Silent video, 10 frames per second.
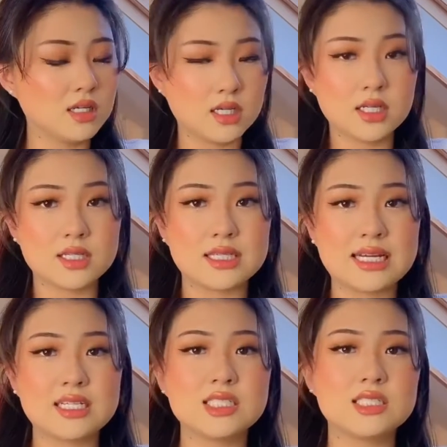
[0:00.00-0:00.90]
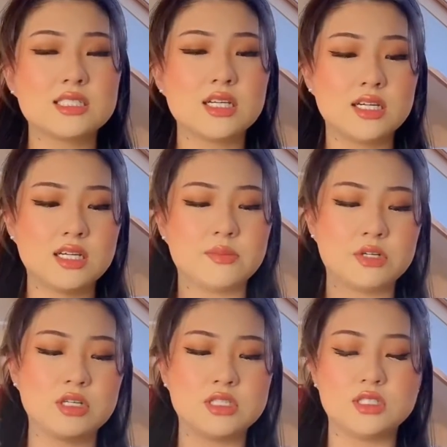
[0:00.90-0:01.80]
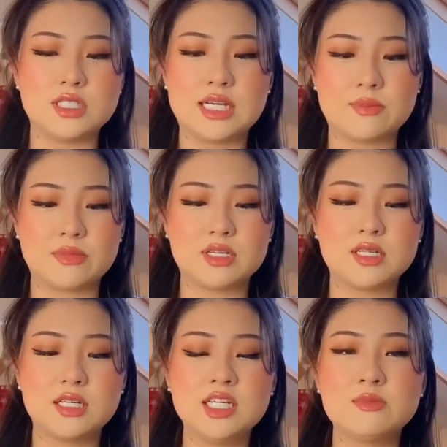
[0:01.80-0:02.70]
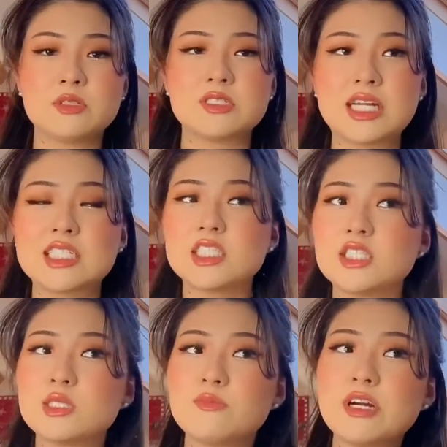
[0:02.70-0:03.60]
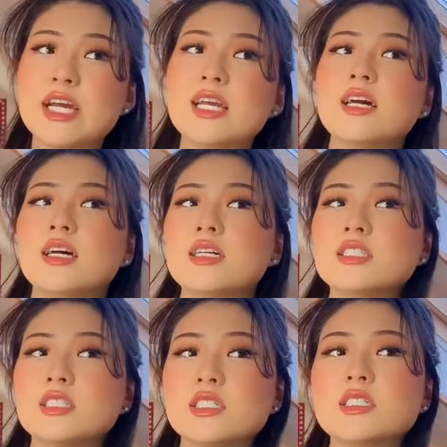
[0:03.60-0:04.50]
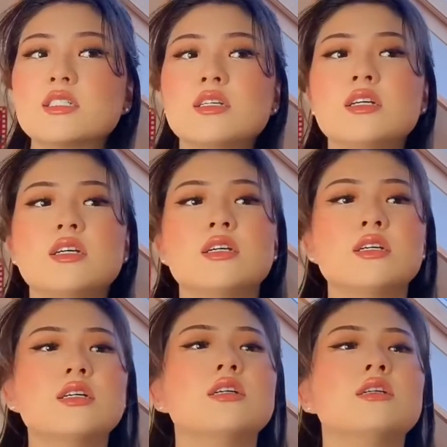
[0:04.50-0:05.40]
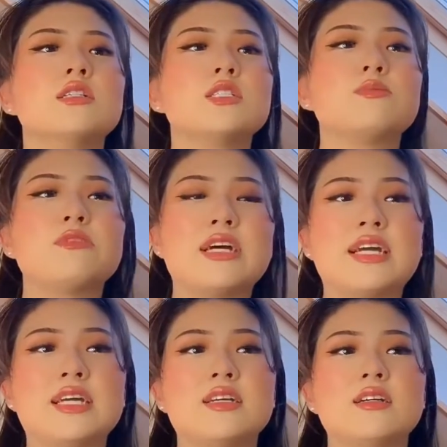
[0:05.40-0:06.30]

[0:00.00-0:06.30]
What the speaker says: Next, I'm going to take my heat protection spray and just spray